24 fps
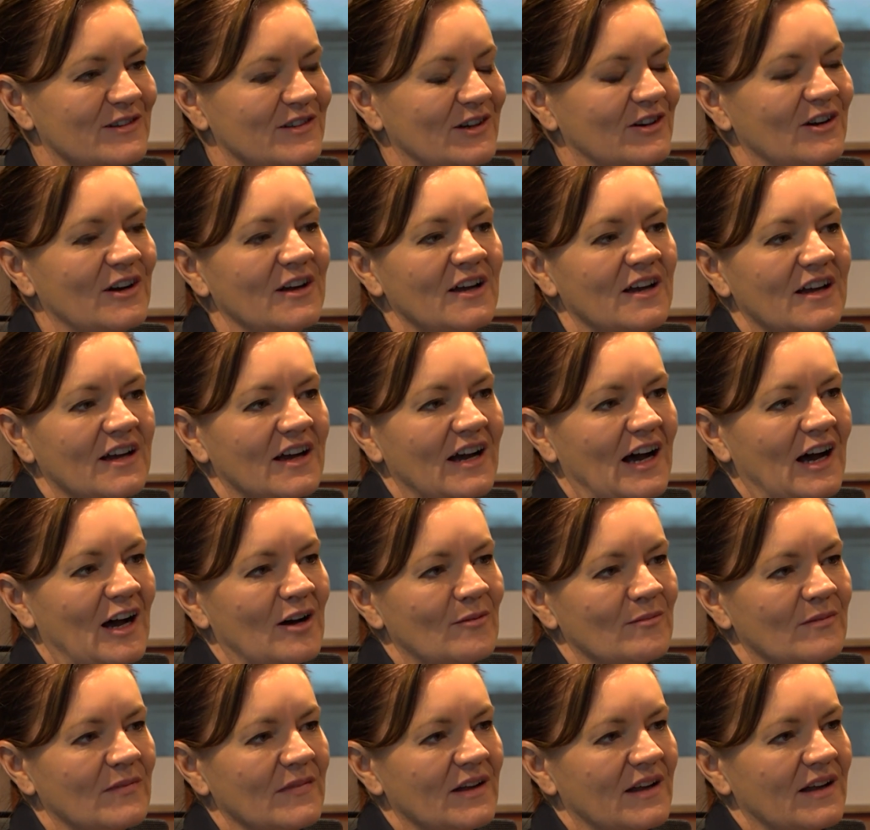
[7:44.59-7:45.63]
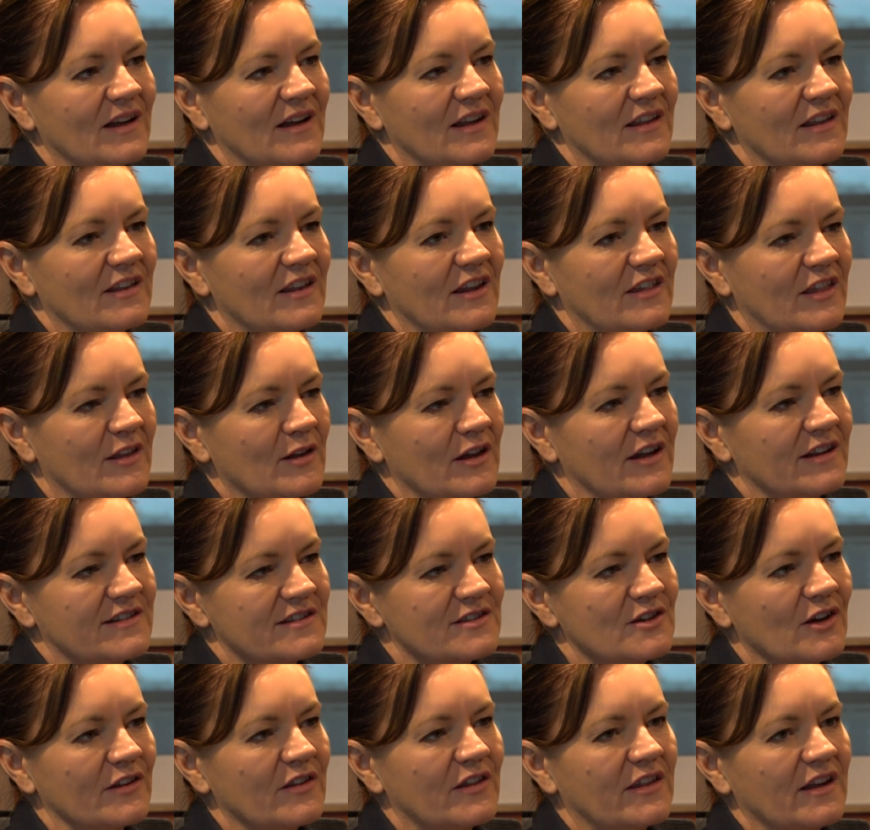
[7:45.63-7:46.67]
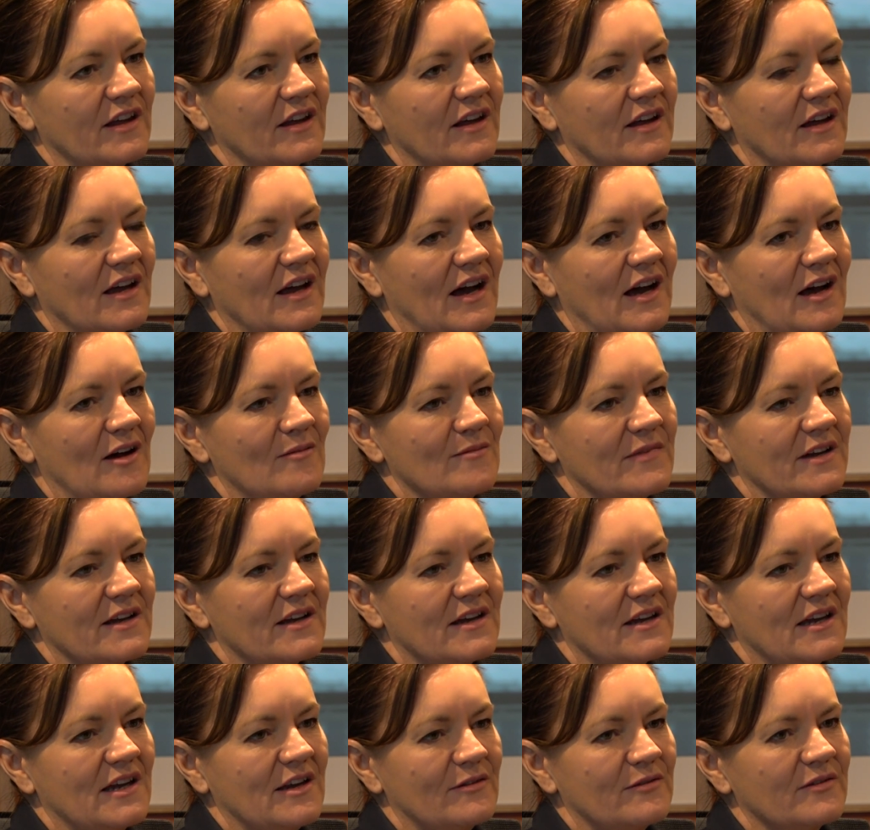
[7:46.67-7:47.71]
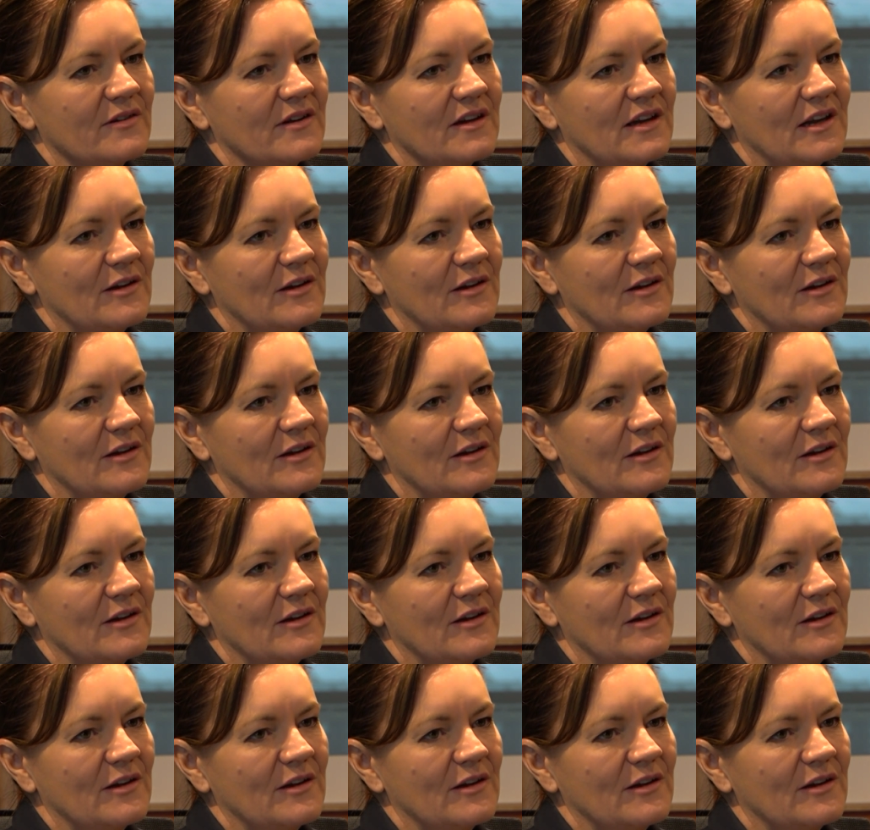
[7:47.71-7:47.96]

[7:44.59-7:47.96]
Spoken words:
So it's not if